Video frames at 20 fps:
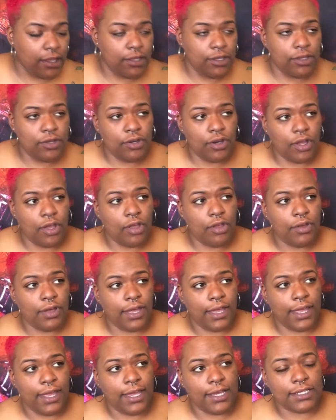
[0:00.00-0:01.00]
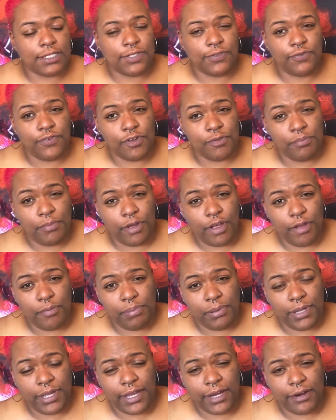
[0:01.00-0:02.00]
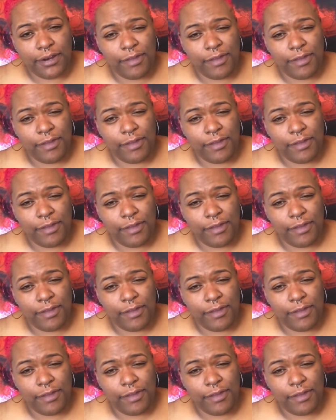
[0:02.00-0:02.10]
ex-football player.